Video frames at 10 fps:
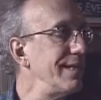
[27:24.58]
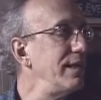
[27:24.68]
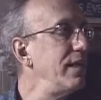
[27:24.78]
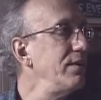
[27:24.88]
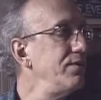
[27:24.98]
the
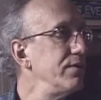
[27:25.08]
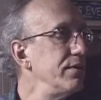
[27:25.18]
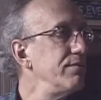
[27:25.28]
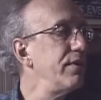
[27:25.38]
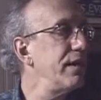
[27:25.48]
need to
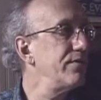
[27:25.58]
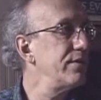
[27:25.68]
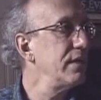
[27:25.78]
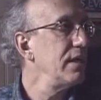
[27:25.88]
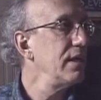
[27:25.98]

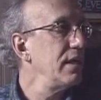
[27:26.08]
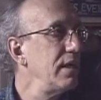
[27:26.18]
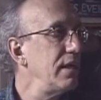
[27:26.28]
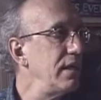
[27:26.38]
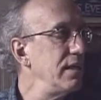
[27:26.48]
invest
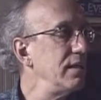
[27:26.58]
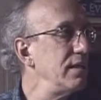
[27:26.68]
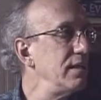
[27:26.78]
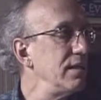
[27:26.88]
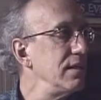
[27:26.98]

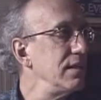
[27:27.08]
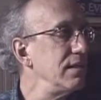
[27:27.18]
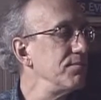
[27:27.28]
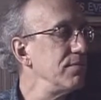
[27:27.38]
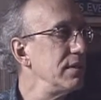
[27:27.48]
in
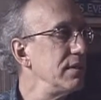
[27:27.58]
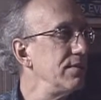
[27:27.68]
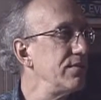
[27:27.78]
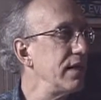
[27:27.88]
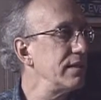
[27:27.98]

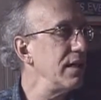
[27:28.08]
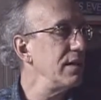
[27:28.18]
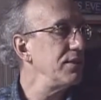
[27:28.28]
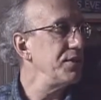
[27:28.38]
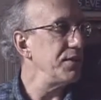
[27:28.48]
this
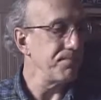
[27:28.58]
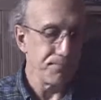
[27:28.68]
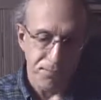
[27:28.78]
technology.